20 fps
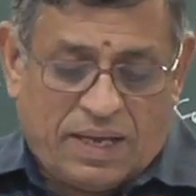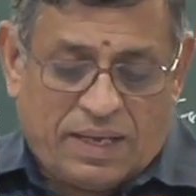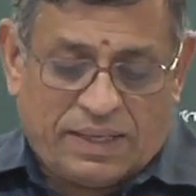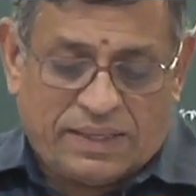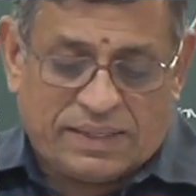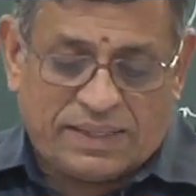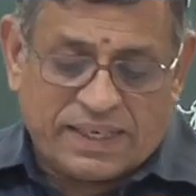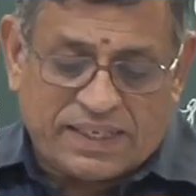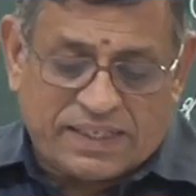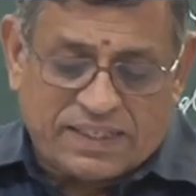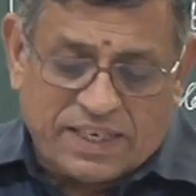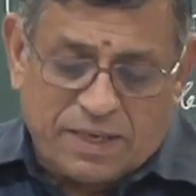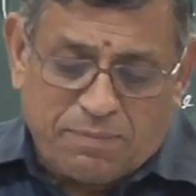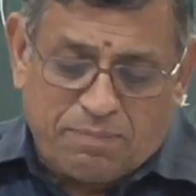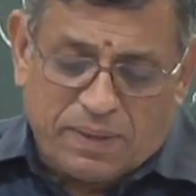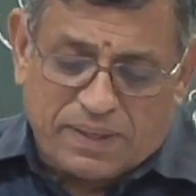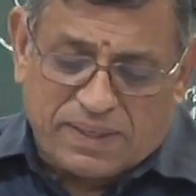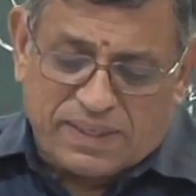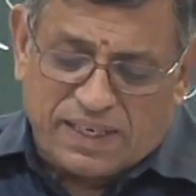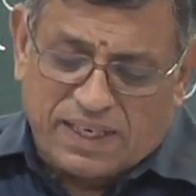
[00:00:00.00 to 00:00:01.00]

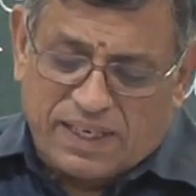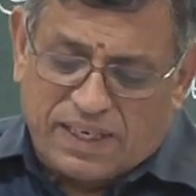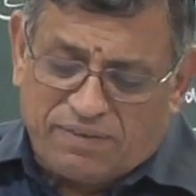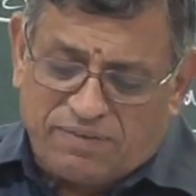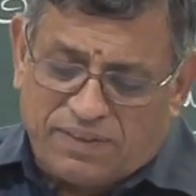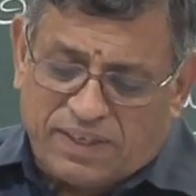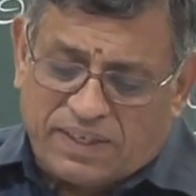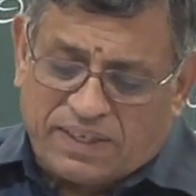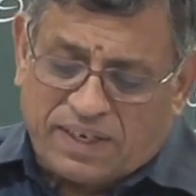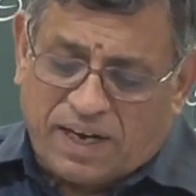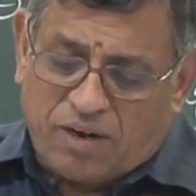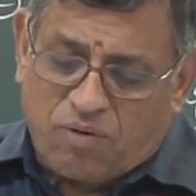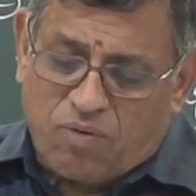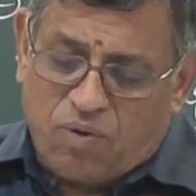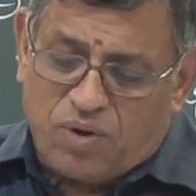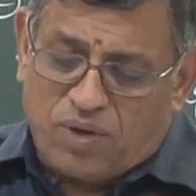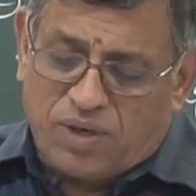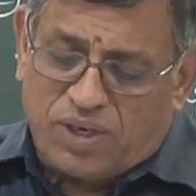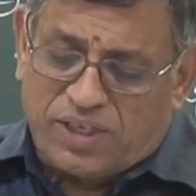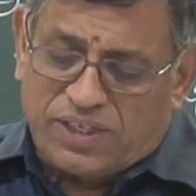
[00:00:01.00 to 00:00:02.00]
60% of the truck
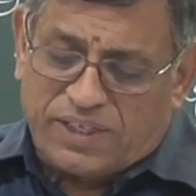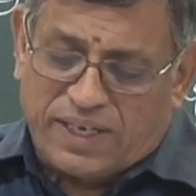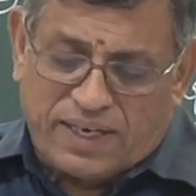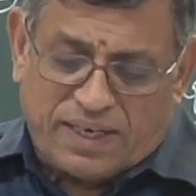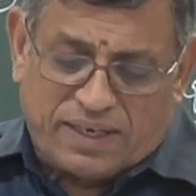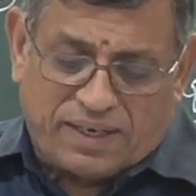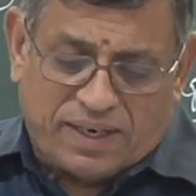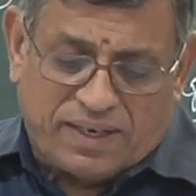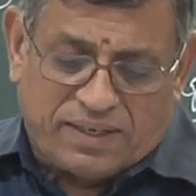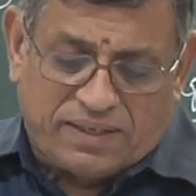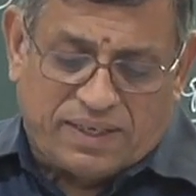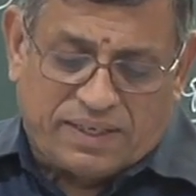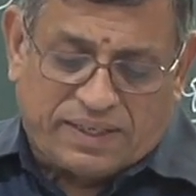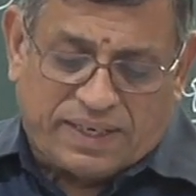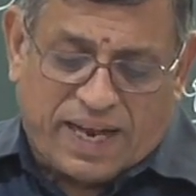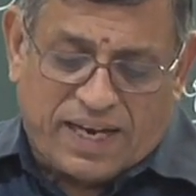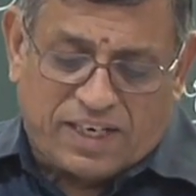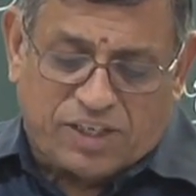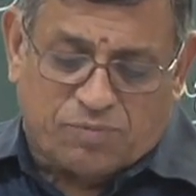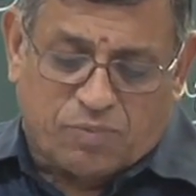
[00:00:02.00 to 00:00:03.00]
owners entered the
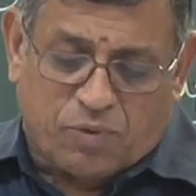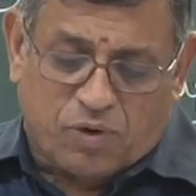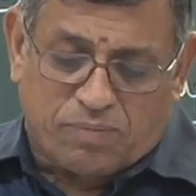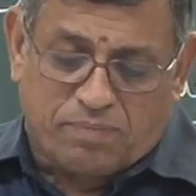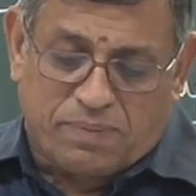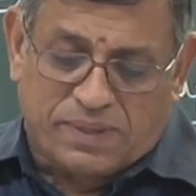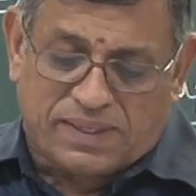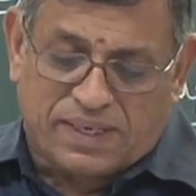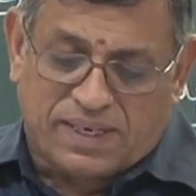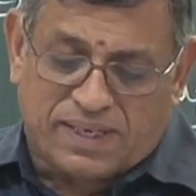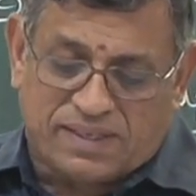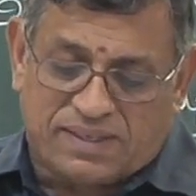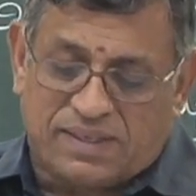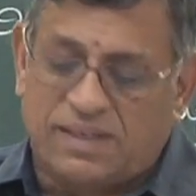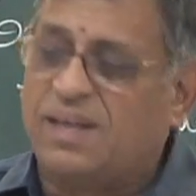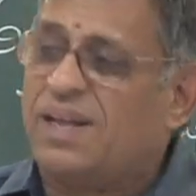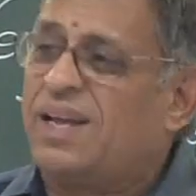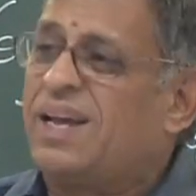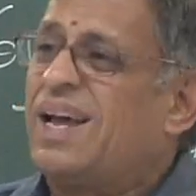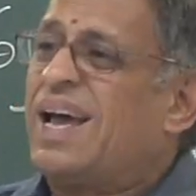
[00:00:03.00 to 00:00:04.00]
transport business
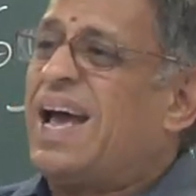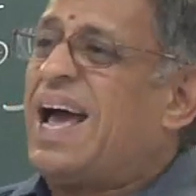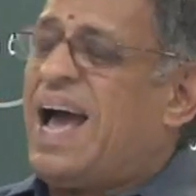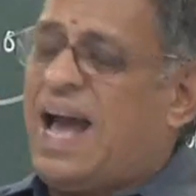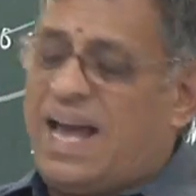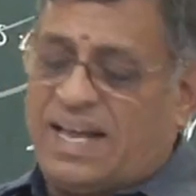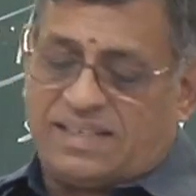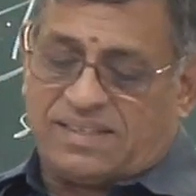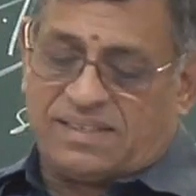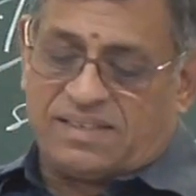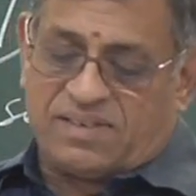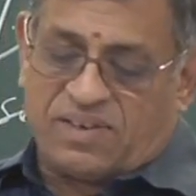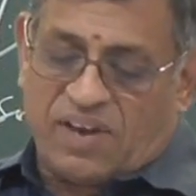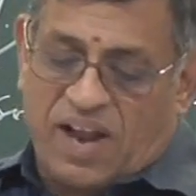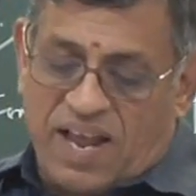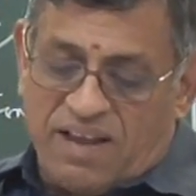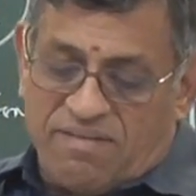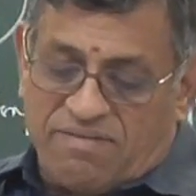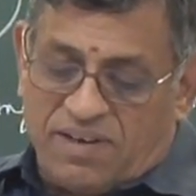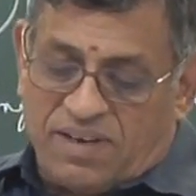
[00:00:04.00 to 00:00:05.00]
as
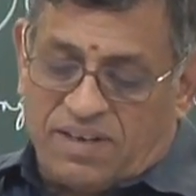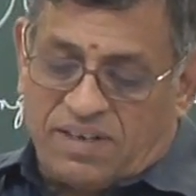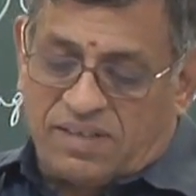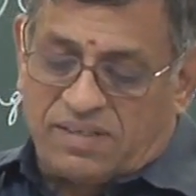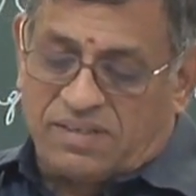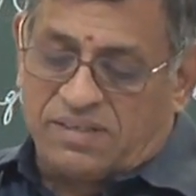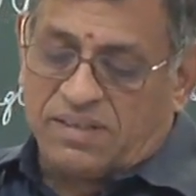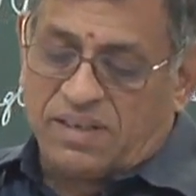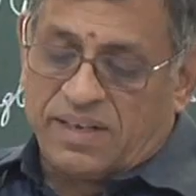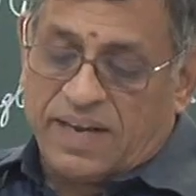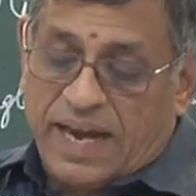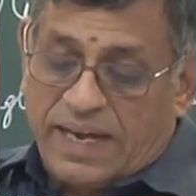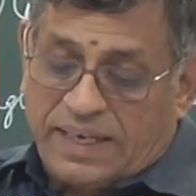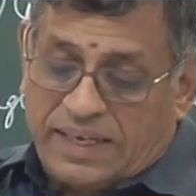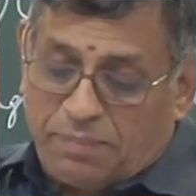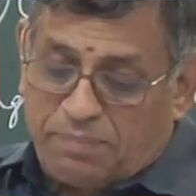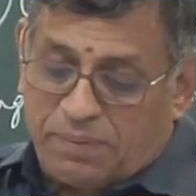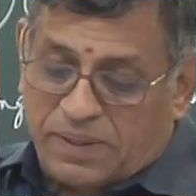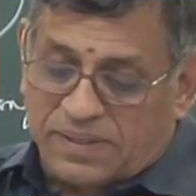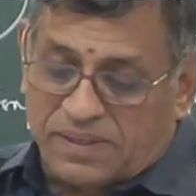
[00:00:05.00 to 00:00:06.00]
drivers,
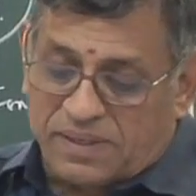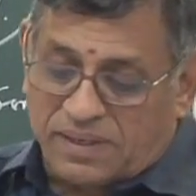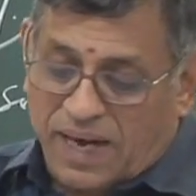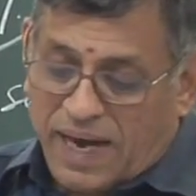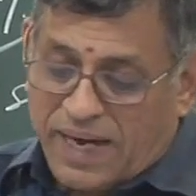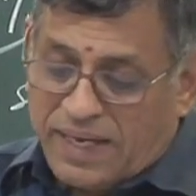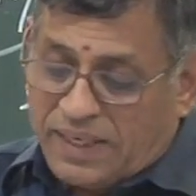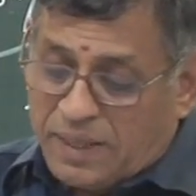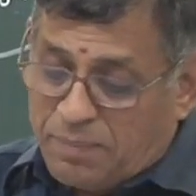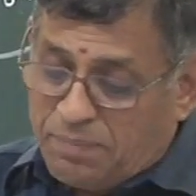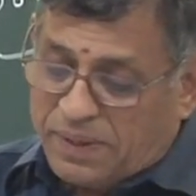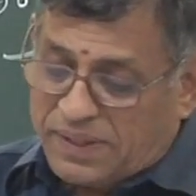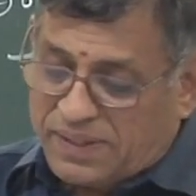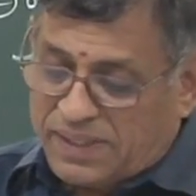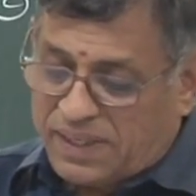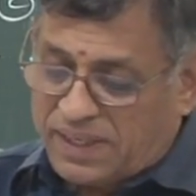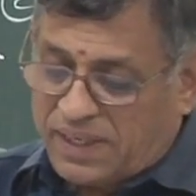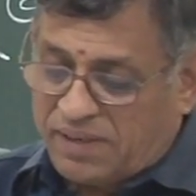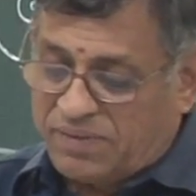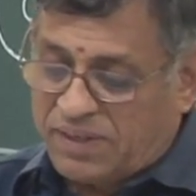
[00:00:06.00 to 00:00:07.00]
80%,
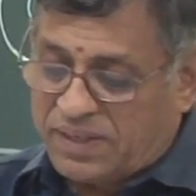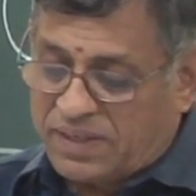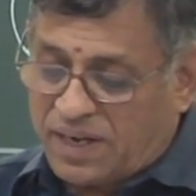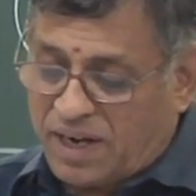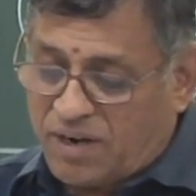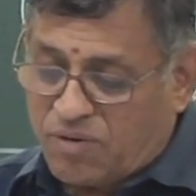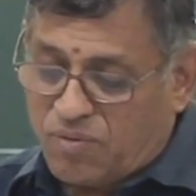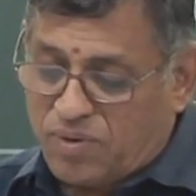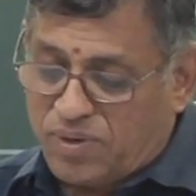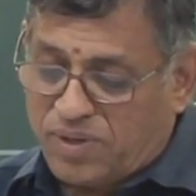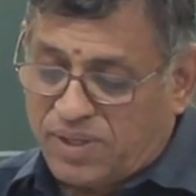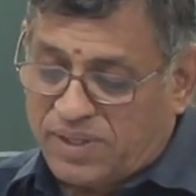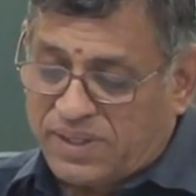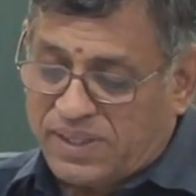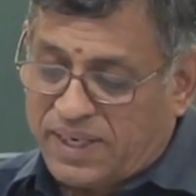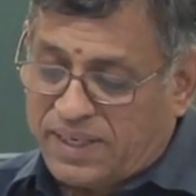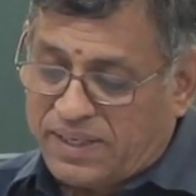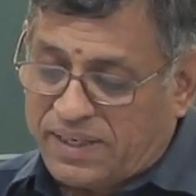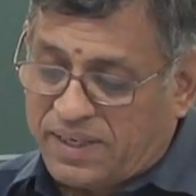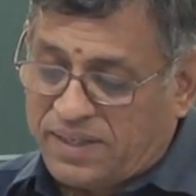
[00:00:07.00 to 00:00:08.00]
90% of the truck owners
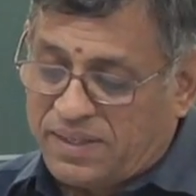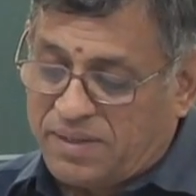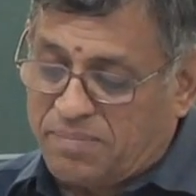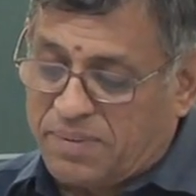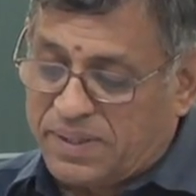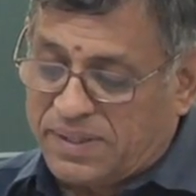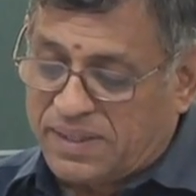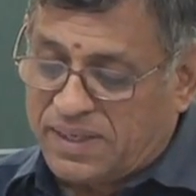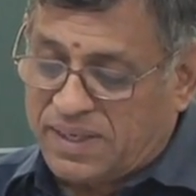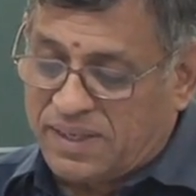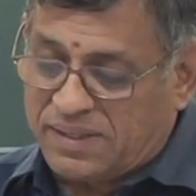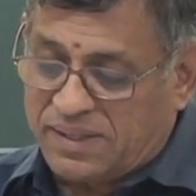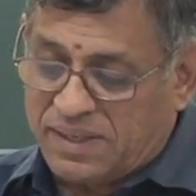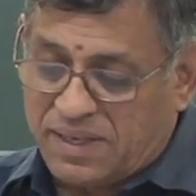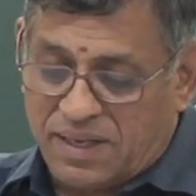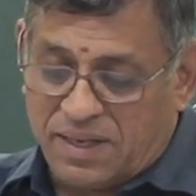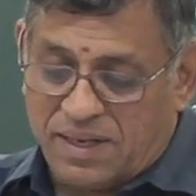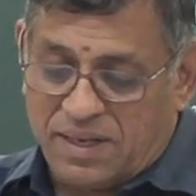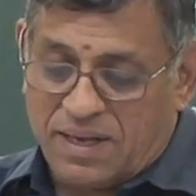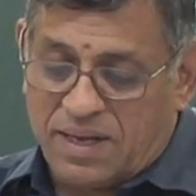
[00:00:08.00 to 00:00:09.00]
entered the business
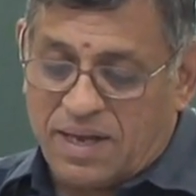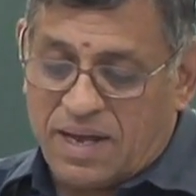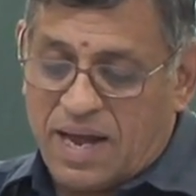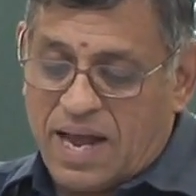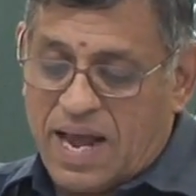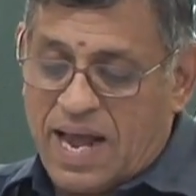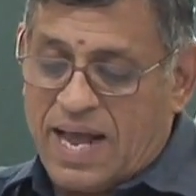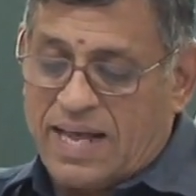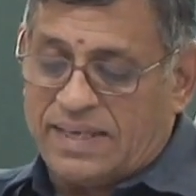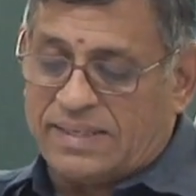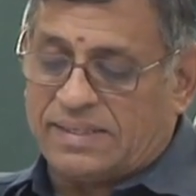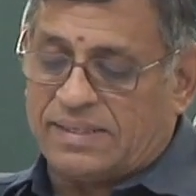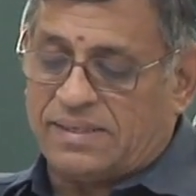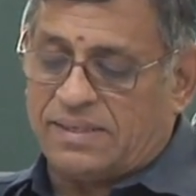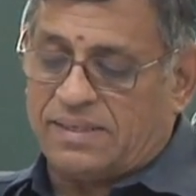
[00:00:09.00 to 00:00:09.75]
as